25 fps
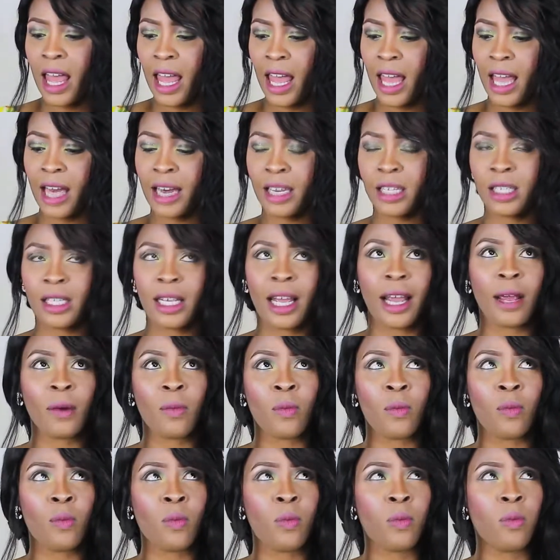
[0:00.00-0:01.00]
And it's like
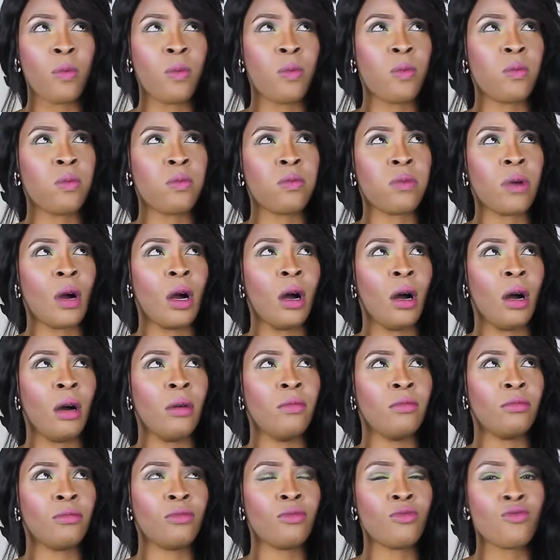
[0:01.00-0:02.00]

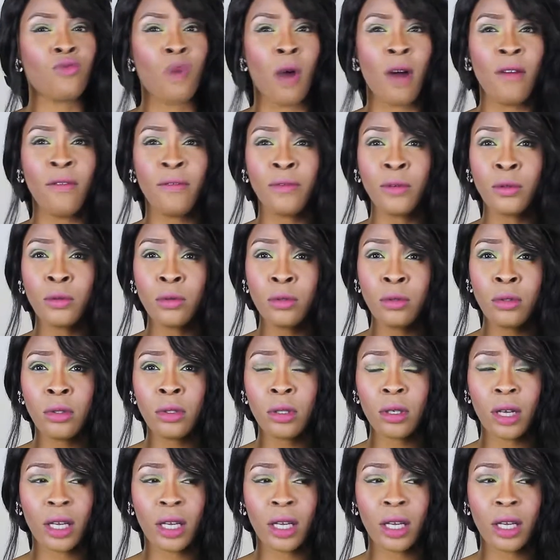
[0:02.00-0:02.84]
um, ruffled,